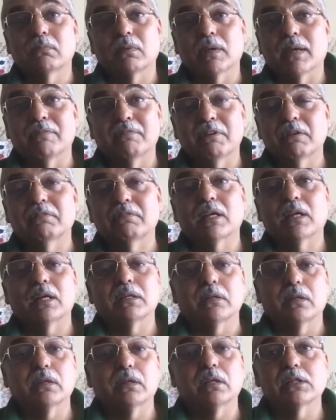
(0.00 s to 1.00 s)
everywhere, I
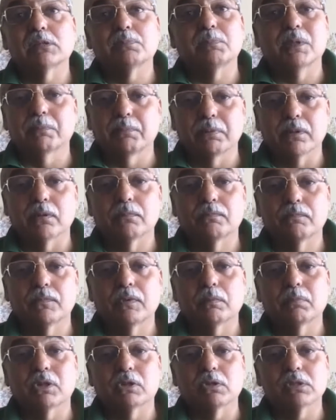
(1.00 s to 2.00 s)
think, is people.
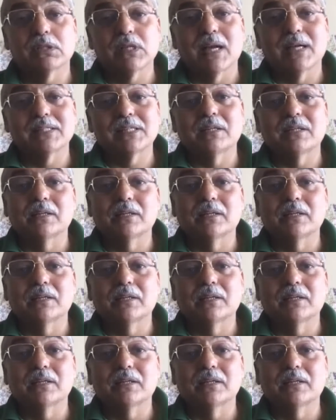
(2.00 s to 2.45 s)
Because as an